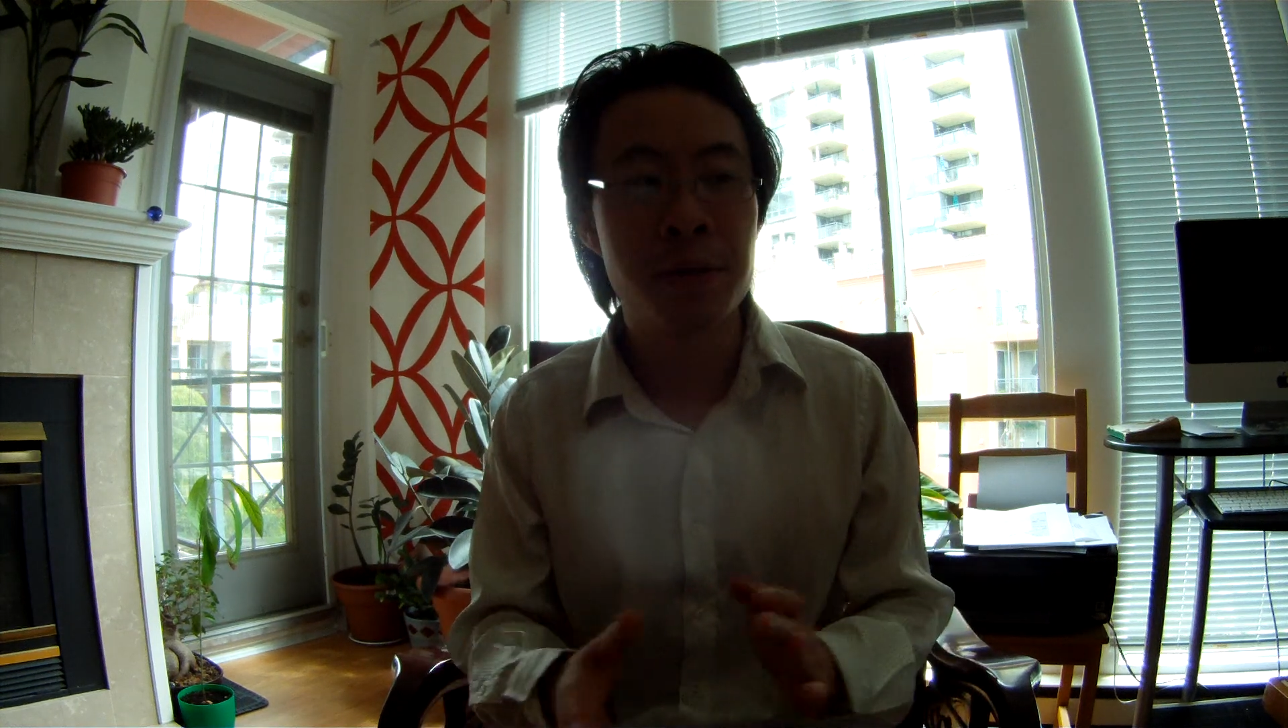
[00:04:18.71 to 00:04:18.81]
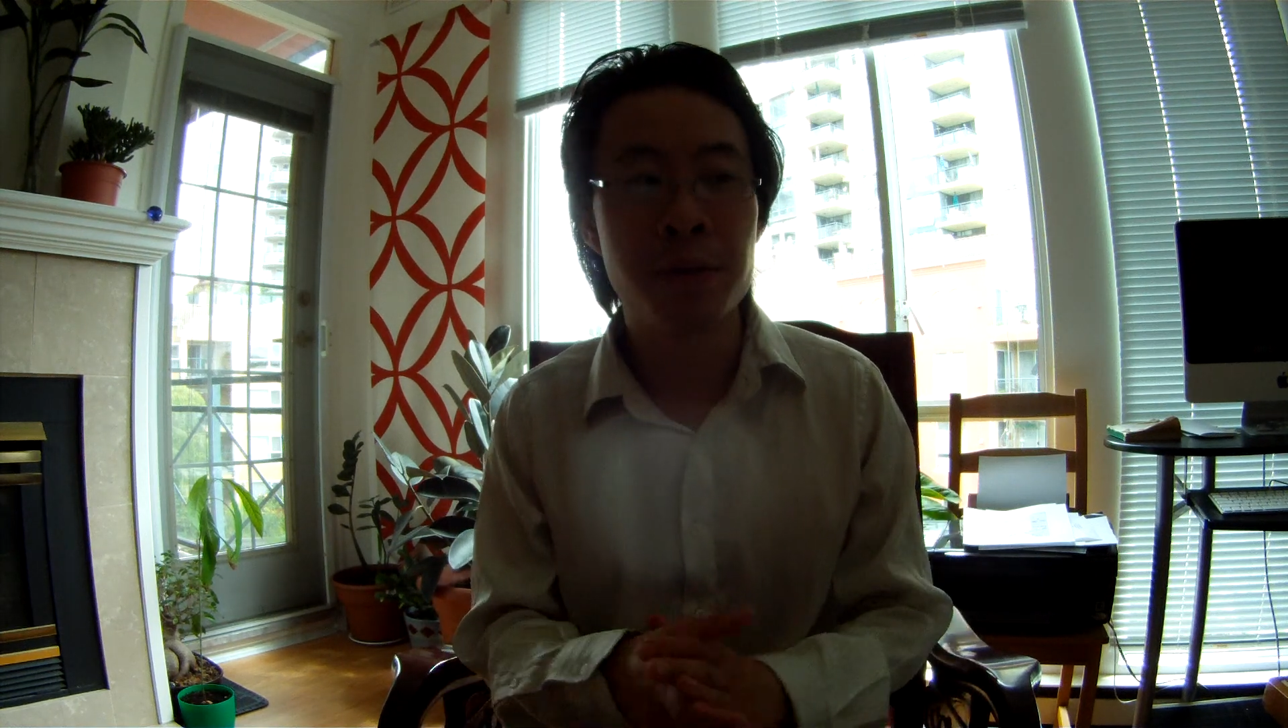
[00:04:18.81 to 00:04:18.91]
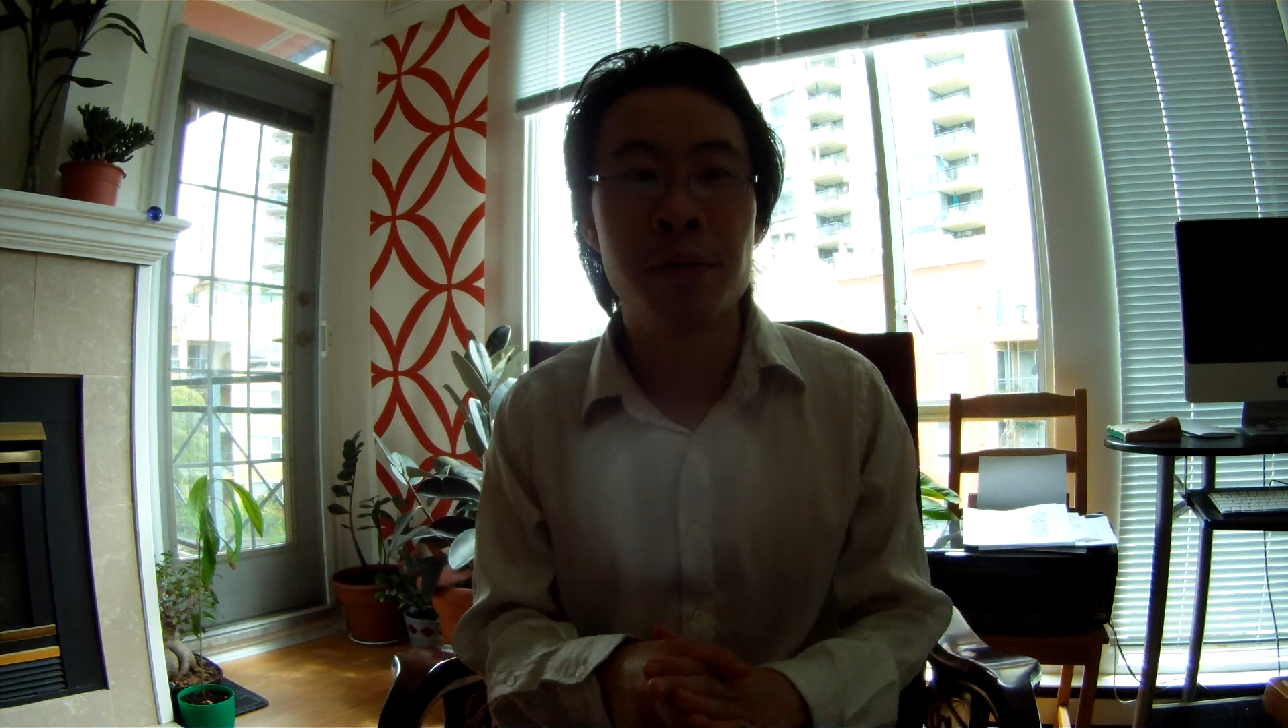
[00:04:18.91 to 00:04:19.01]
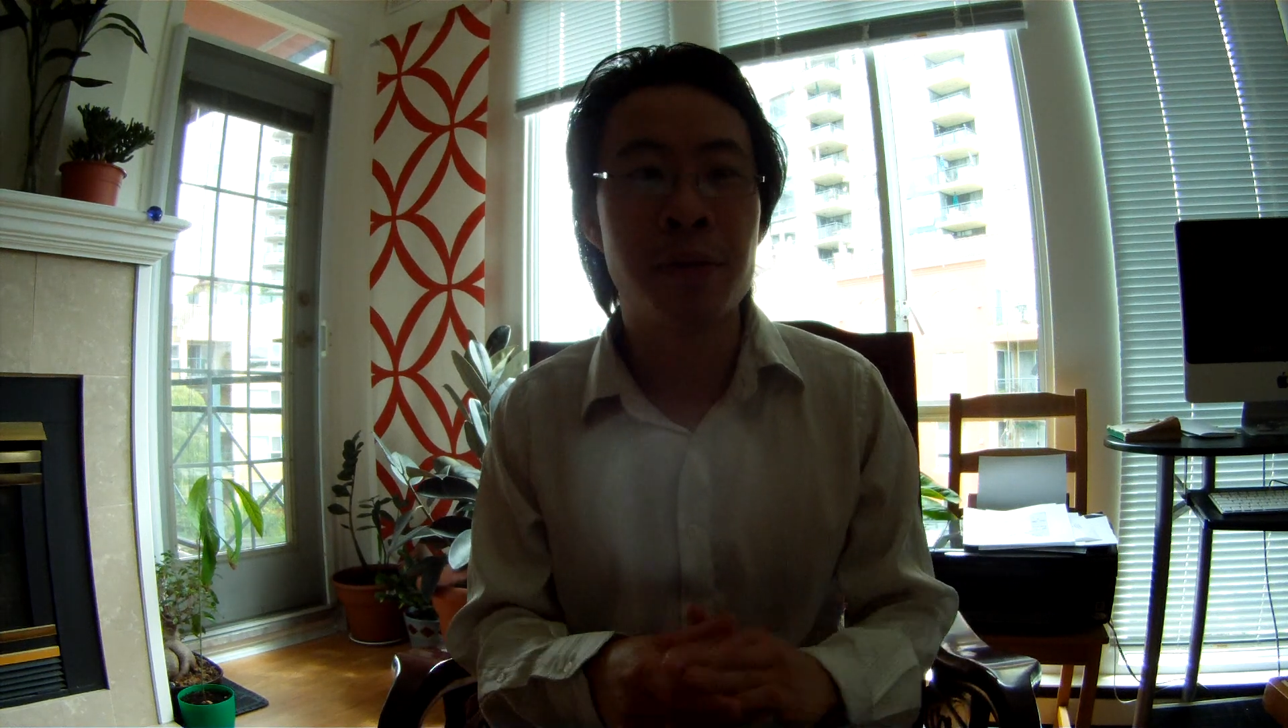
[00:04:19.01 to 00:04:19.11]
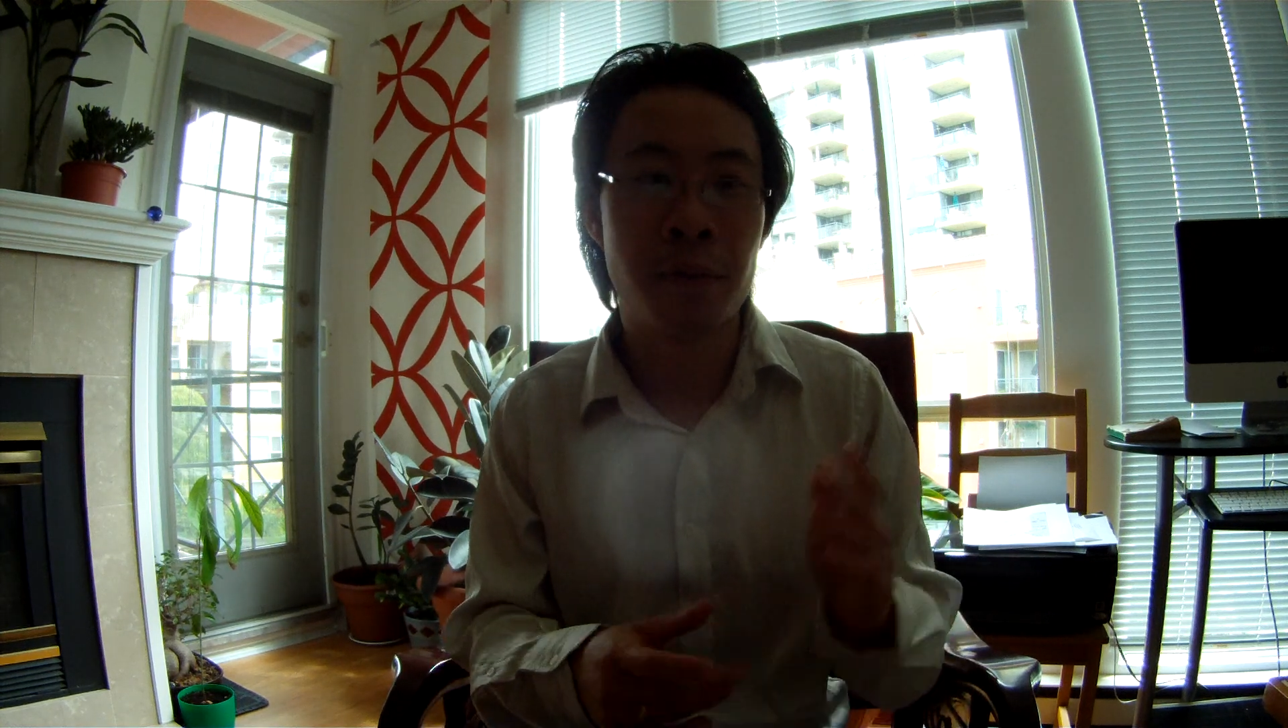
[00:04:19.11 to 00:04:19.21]

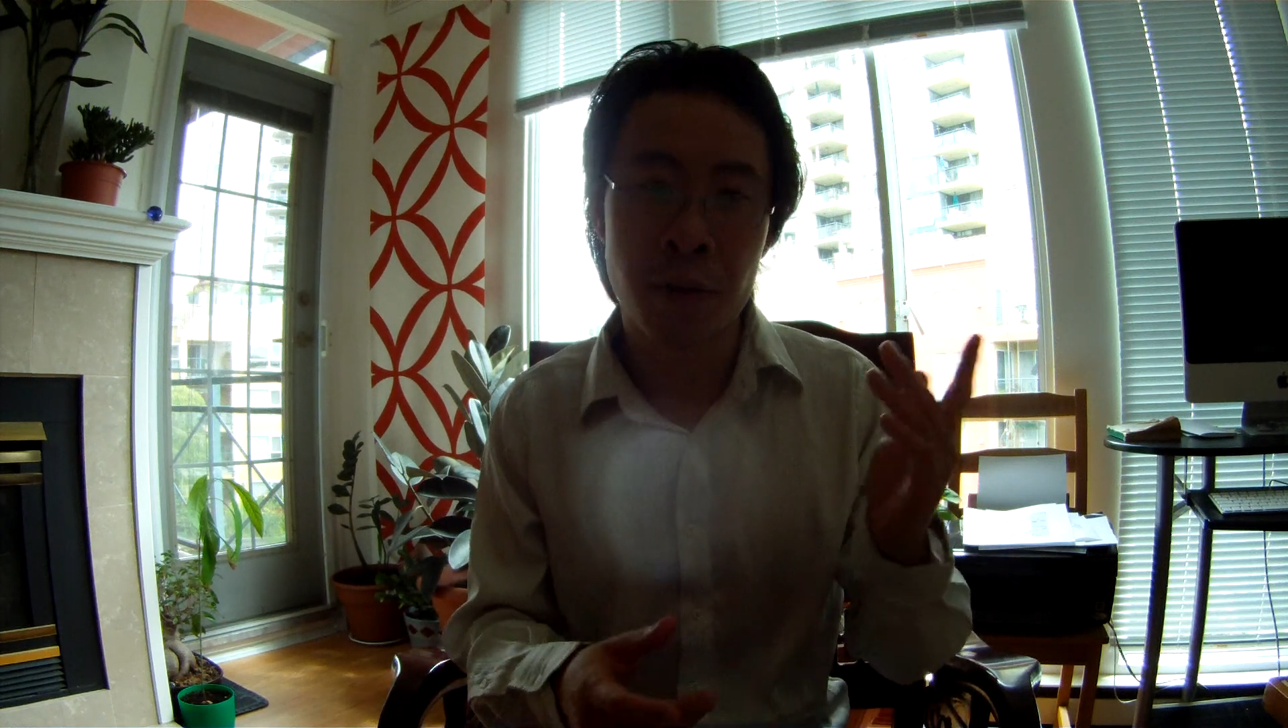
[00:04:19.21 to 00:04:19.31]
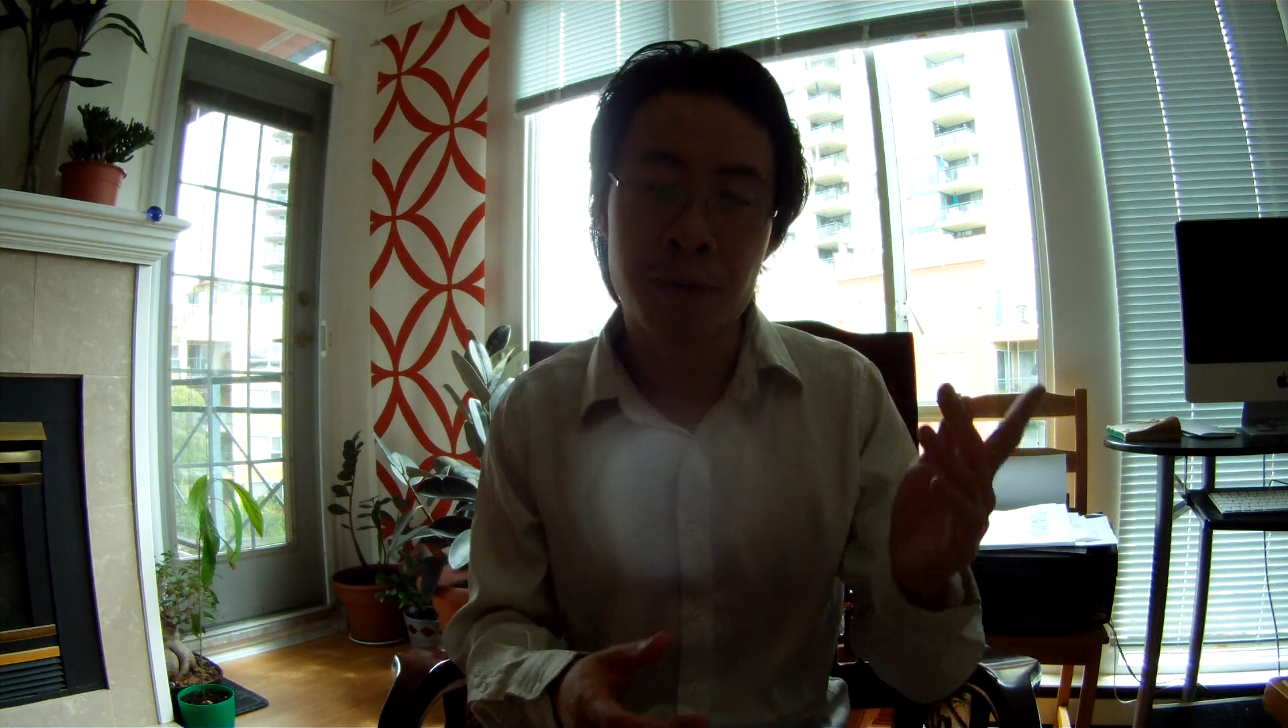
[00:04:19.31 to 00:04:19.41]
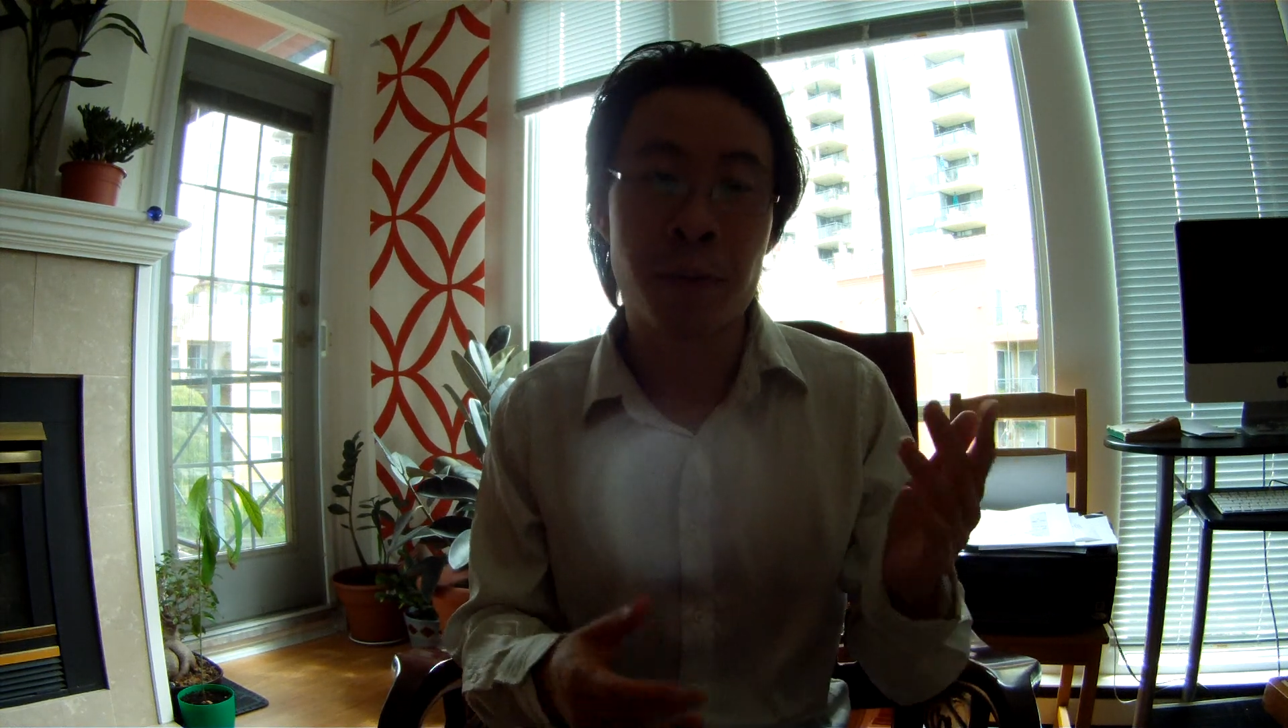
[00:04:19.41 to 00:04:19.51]
to the first